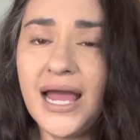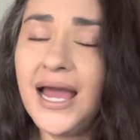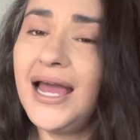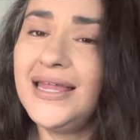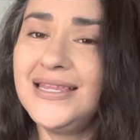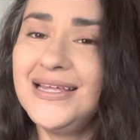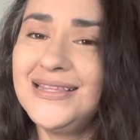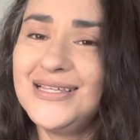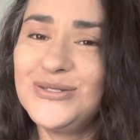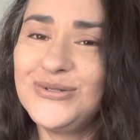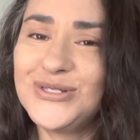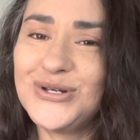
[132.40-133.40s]
I think
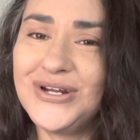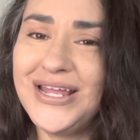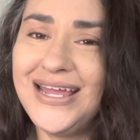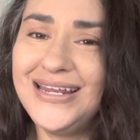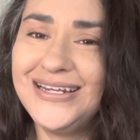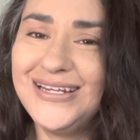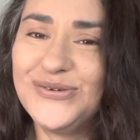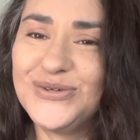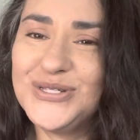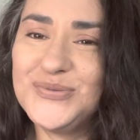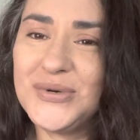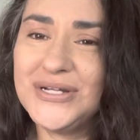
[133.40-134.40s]
this was created in
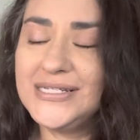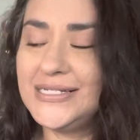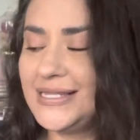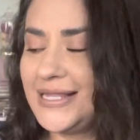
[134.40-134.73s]
response to